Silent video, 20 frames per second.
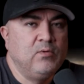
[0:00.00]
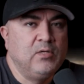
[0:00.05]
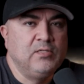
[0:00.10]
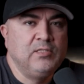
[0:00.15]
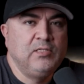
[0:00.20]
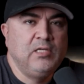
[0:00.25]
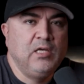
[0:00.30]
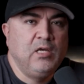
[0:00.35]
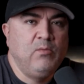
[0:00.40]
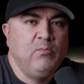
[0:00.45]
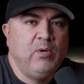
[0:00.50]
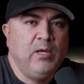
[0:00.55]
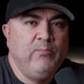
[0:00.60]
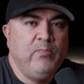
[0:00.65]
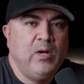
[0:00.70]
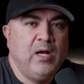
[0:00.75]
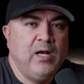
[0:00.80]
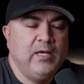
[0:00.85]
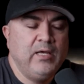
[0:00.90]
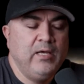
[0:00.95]
what I'll stick in my
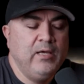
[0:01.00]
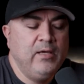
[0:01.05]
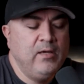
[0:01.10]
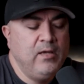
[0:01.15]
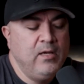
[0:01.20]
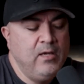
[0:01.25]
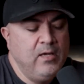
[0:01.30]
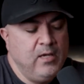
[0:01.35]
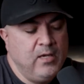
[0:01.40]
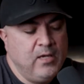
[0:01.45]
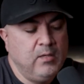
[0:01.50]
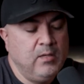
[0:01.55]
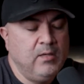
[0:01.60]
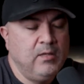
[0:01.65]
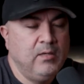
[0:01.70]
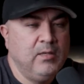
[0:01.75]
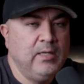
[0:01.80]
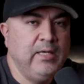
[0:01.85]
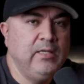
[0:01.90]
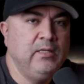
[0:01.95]
pocket.
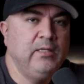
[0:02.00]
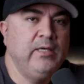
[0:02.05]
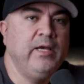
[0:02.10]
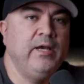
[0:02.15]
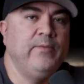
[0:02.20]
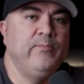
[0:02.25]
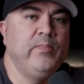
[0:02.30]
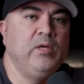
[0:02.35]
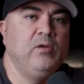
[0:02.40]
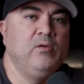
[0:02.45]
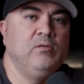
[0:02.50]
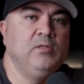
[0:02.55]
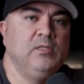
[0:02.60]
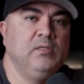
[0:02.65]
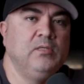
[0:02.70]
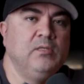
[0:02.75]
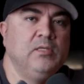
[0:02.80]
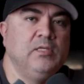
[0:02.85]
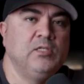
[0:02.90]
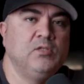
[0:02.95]
Lately, I've been
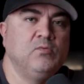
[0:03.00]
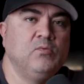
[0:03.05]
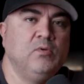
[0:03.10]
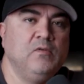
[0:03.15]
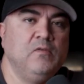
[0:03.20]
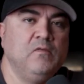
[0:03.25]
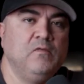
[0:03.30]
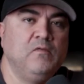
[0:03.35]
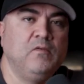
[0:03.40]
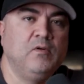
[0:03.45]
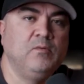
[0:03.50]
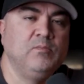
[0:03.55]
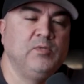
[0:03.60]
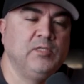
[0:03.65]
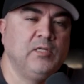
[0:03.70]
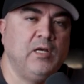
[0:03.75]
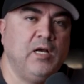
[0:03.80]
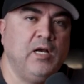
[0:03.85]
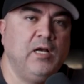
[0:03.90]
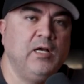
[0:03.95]
using this one from
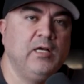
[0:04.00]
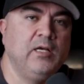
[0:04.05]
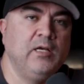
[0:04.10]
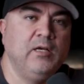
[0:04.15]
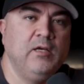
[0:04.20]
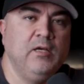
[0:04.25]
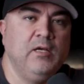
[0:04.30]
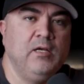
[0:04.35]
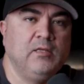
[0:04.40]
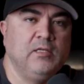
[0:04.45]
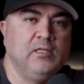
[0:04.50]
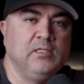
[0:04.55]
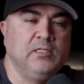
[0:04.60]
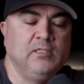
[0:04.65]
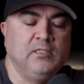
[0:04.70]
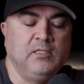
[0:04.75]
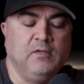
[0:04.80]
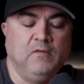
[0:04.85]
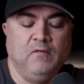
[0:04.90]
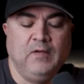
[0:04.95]
SOG. This
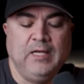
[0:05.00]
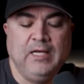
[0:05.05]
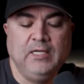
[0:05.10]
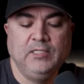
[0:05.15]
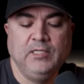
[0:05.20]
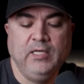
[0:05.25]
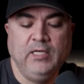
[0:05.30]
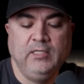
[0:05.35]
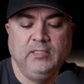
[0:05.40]
is the Flash